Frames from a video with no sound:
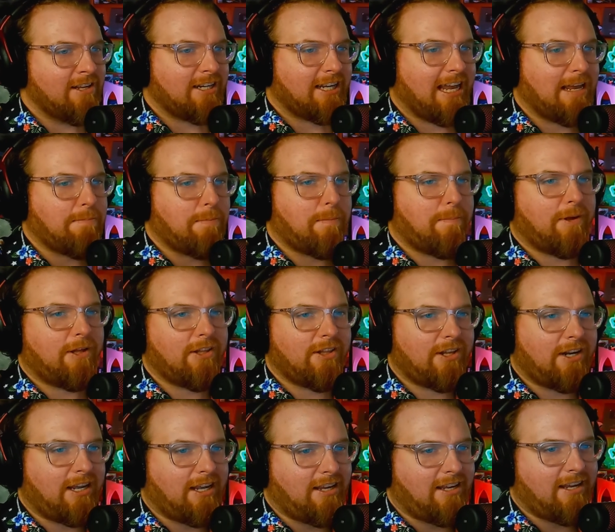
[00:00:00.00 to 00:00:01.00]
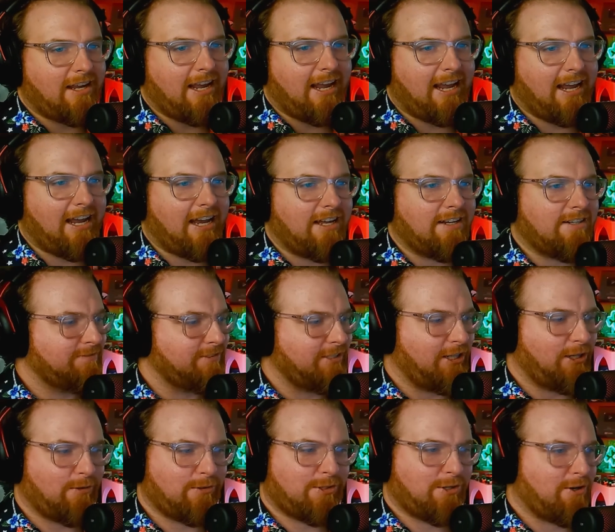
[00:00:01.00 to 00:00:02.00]
capability and, you
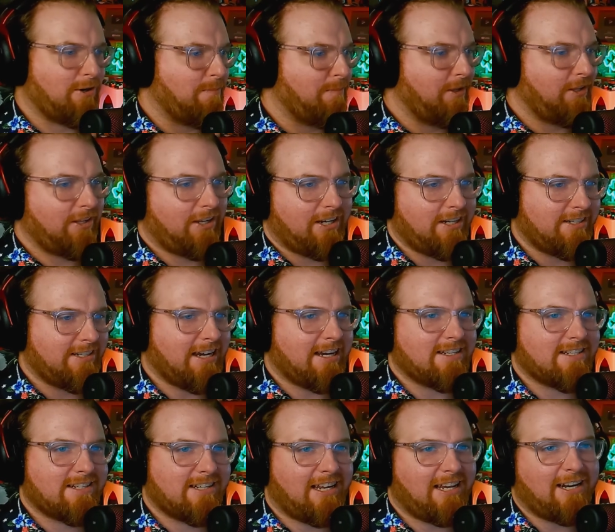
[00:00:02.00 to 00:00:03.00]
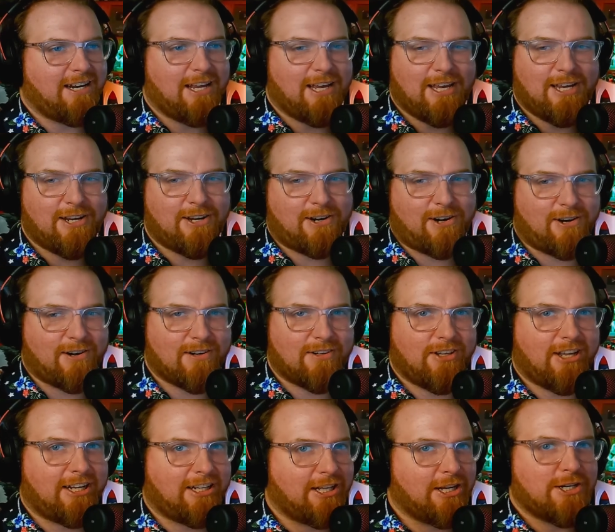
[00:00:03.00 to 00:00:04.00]
know, durability testing here
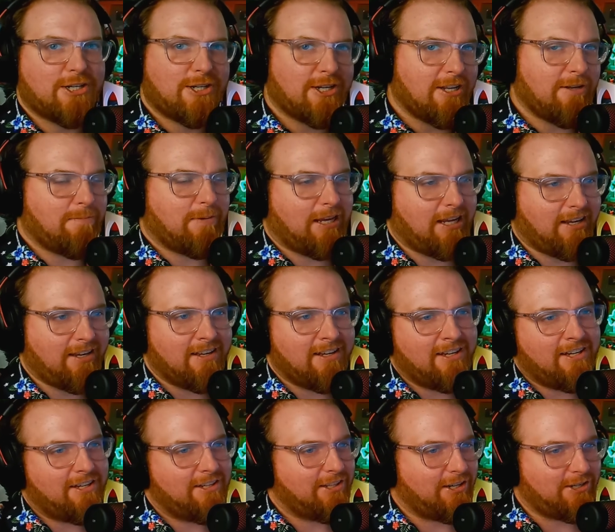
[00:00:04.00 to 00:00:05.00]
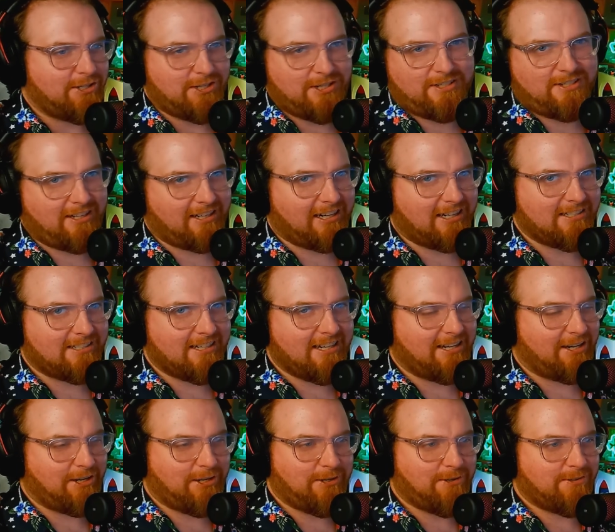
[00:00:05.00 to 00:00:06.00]
like they should be. They're just, like I
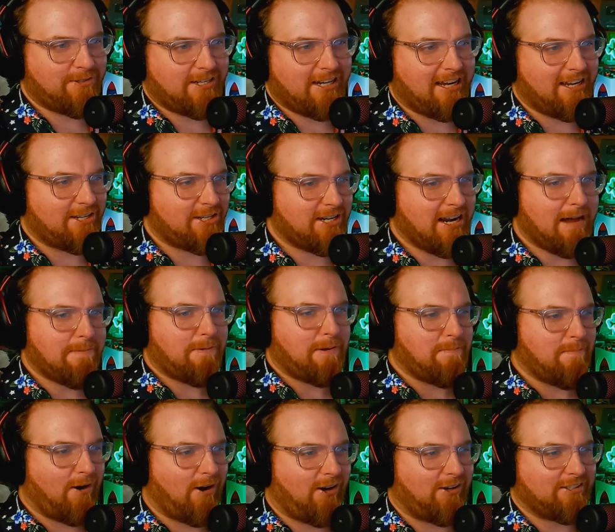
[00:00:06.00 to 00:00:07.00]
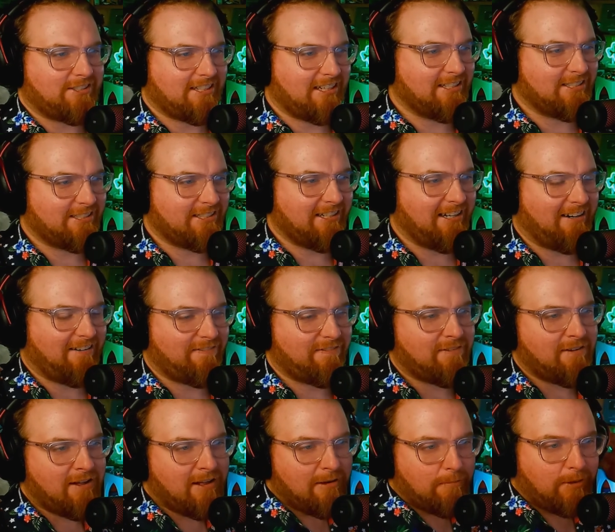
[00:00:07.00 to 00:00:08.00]
said, used at shopping malls and stuff.
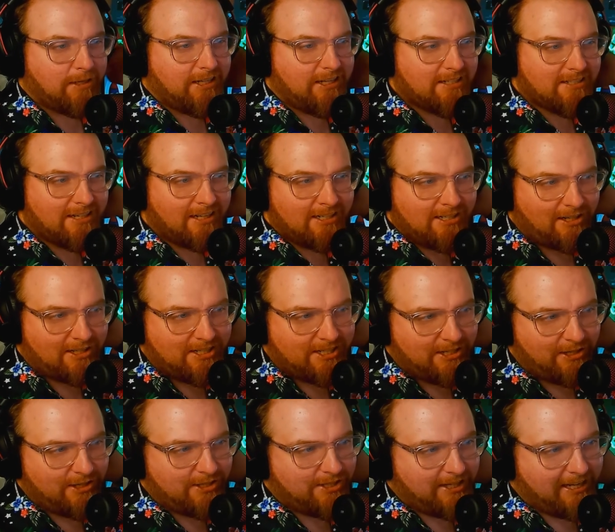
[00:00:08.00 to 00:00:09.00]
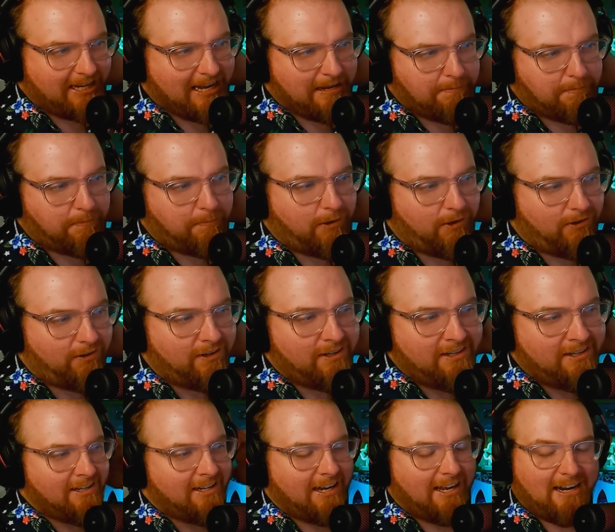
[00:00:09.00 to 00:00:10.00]
But these things are seriously capable.
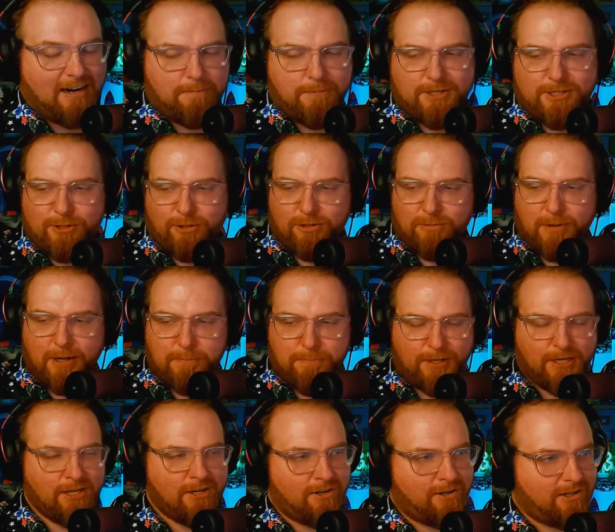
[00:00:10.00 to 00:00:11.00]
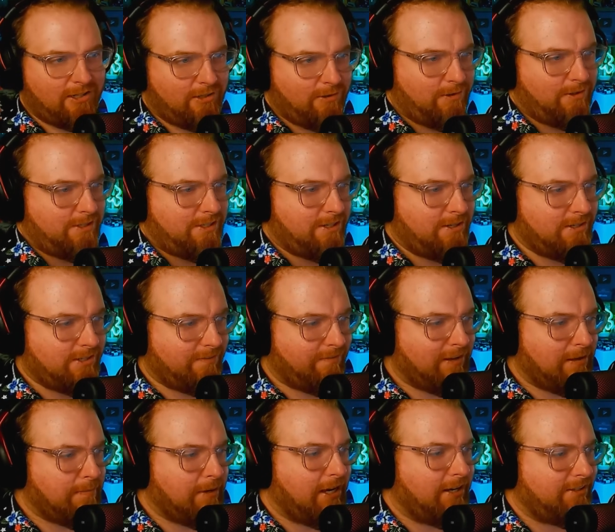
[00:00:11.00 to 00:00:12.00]
And I've been told by Peter through a series of
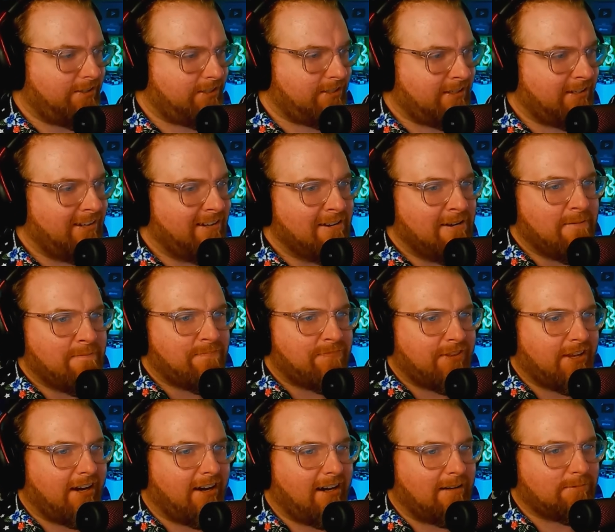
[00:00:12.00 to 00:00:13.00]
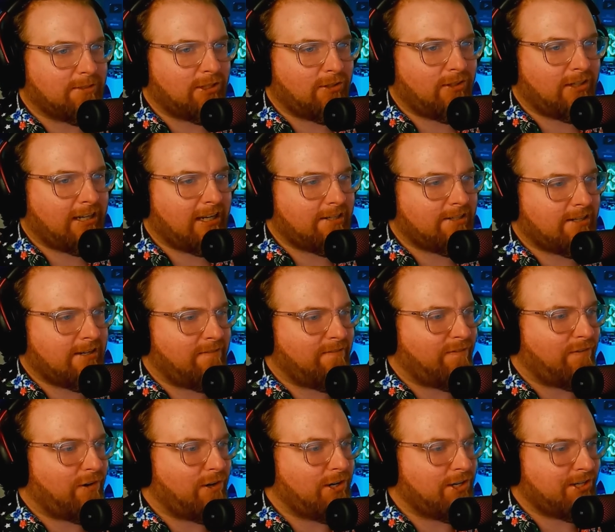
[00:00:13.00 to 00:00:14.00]
emails to look at some
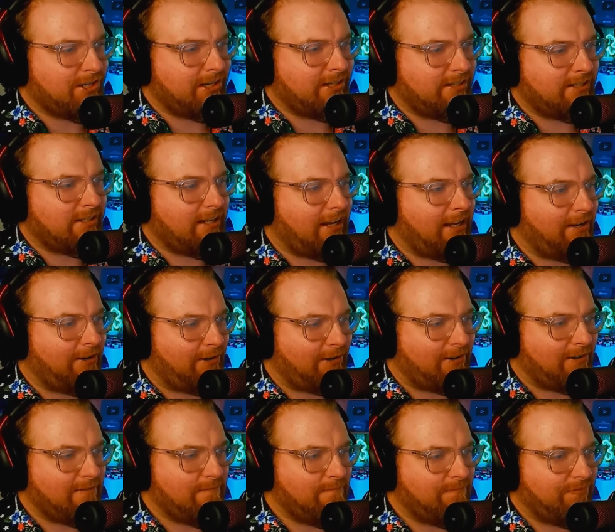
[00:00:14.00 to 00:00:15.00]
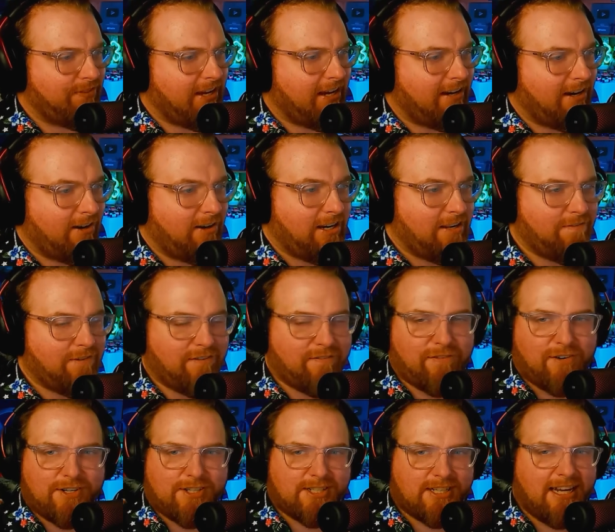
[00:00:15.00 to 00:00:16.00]
versions here that are even
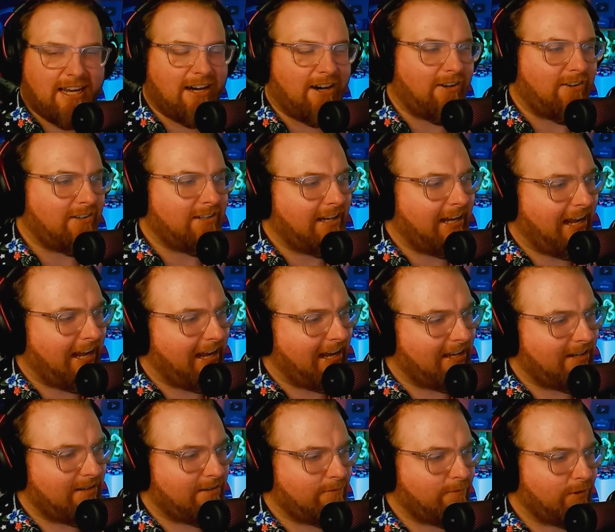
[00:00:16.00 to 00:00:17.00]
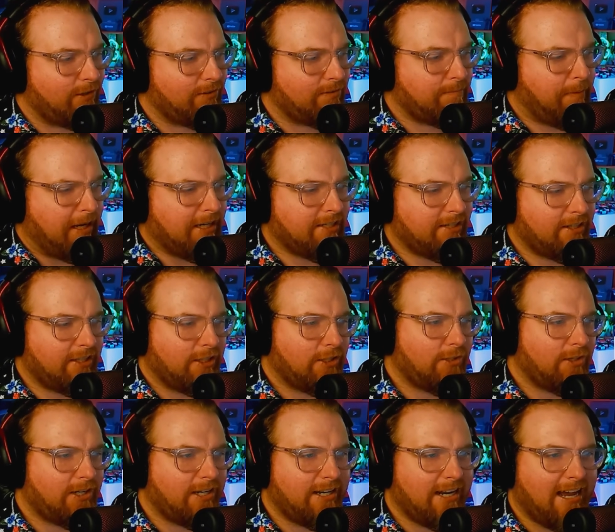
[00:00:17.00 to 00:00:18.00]
for sale. And we're basically
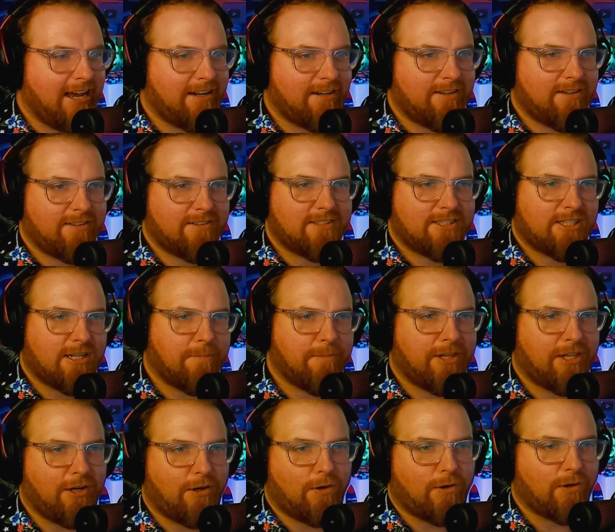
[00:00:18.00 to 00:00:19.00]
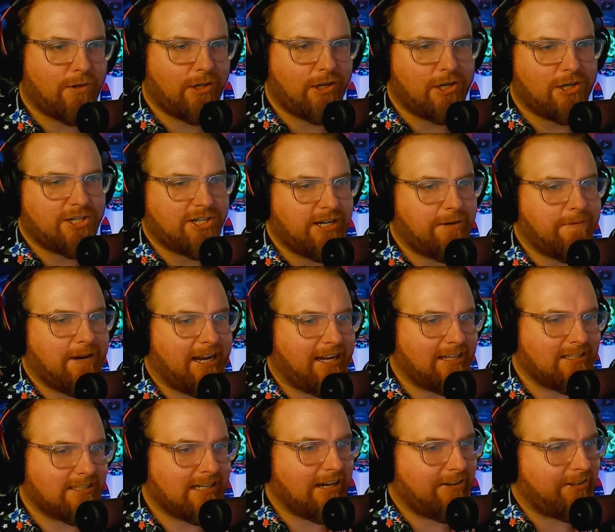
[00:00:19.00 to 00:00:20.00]
looking at some of the earlier
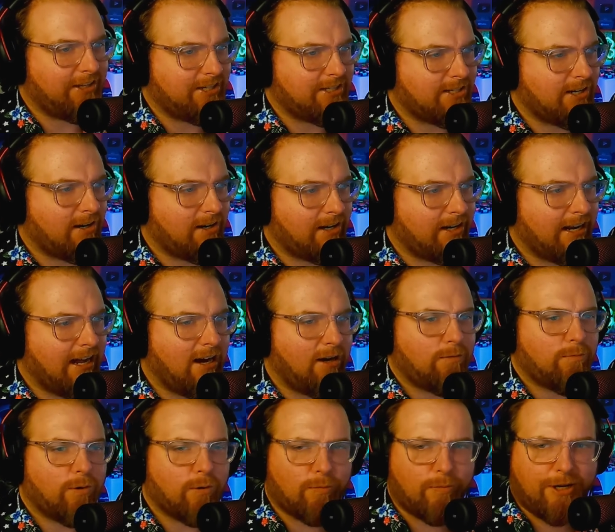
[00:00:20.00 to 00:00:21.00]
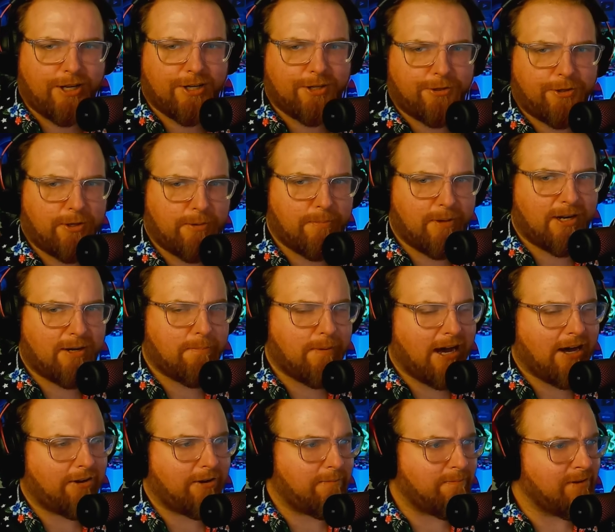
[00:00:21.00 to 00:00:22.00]
G-Wagons, how they started out. We'll read a little bit
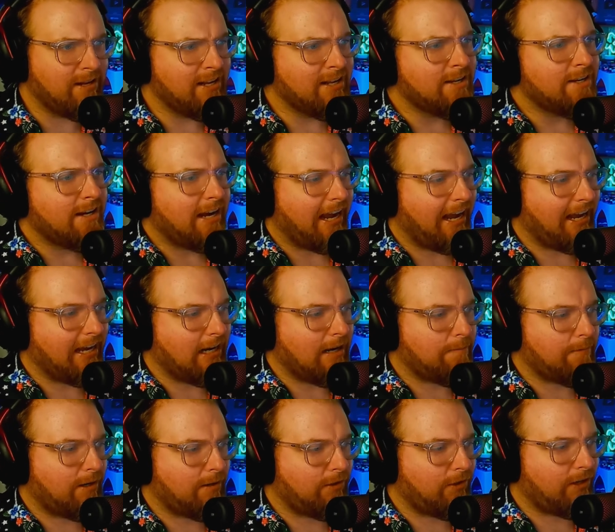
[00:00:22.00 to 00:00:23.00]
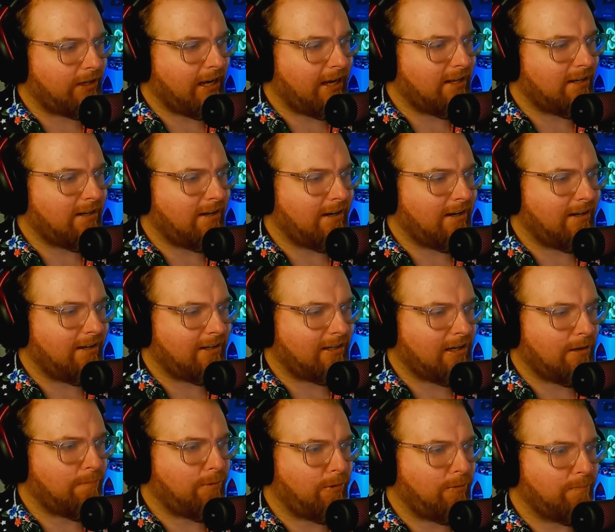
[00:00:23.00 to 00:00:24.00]
about them, and I'm going to look at a
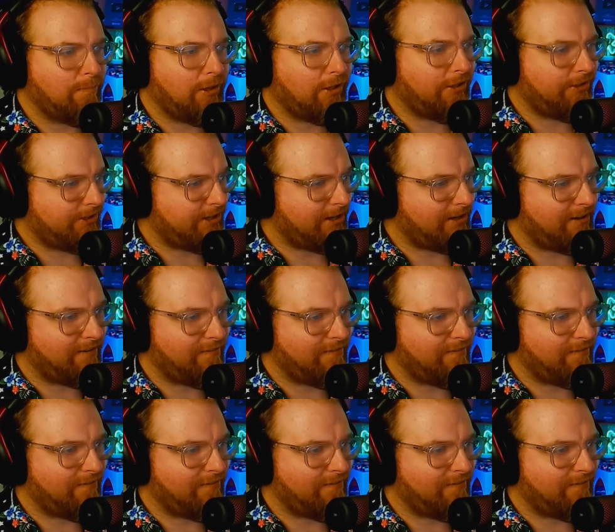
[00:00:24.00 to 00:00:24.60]
couple of military